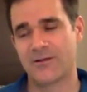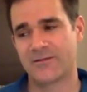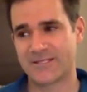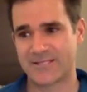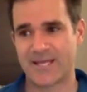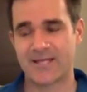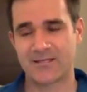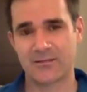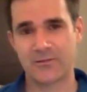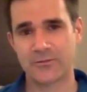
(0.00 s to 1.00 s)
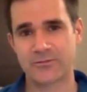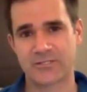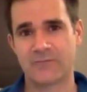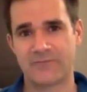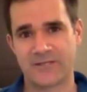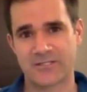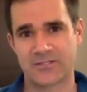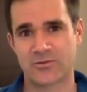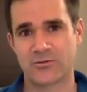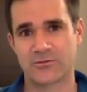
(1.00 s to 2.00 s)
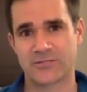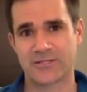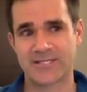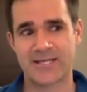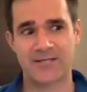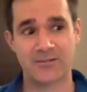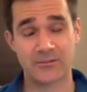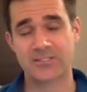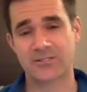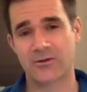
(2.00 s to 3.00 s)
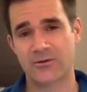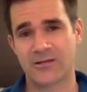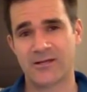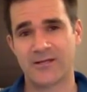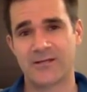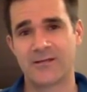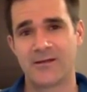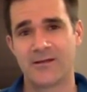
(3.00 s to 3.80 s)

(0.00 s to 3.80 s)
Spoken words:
they tend to lose club face control. So they tend to lose start line,